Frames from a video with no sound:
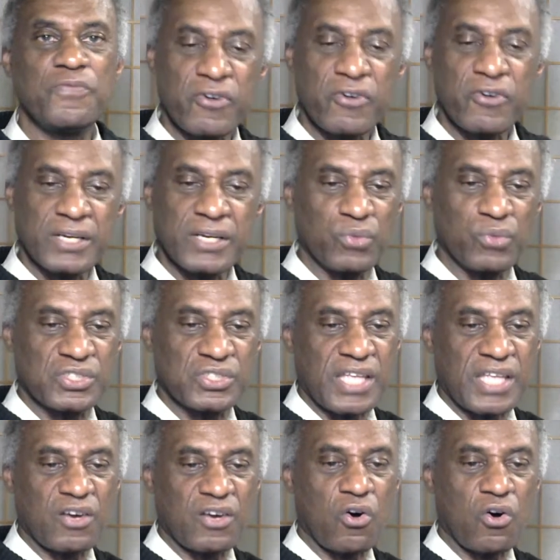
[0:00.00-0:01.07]
variant,
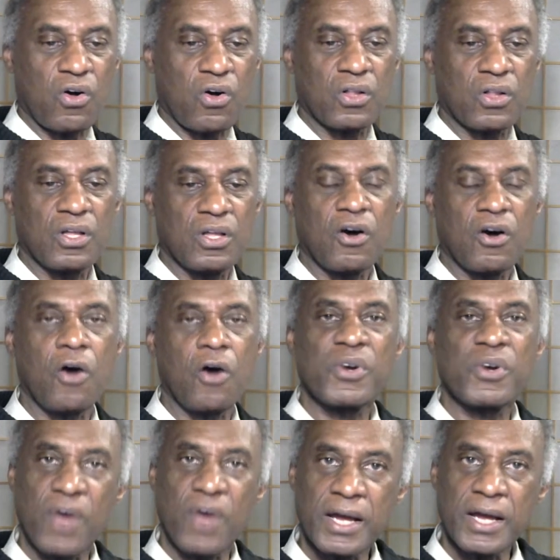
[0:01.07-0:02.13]
which they call
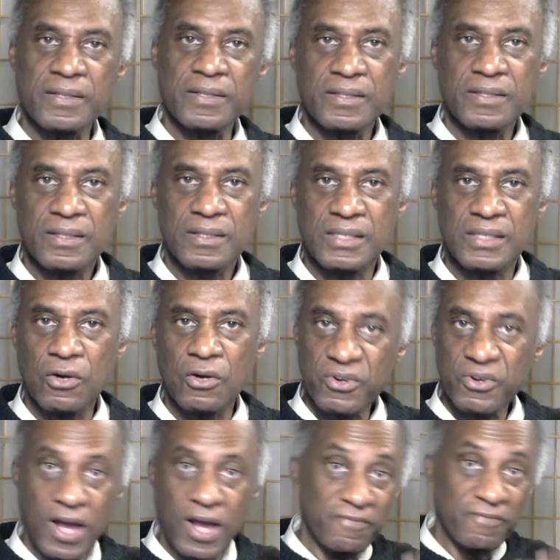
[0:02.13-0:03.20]
Omicron, the
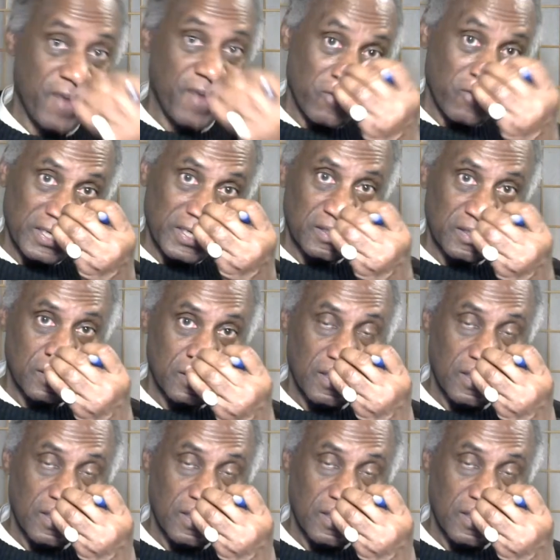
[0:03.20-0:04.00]
Omicron variant,